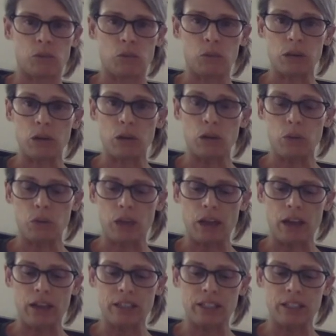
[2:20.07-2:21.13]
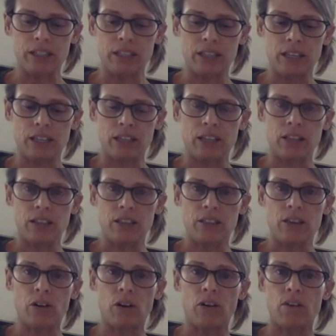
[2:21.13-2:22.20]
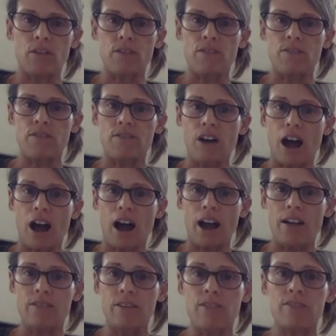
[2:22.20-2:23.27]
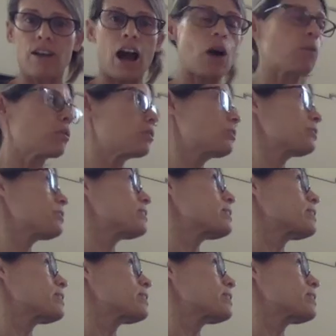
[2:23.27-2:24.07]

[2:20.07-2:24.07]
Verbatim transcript: We know that there are five vowels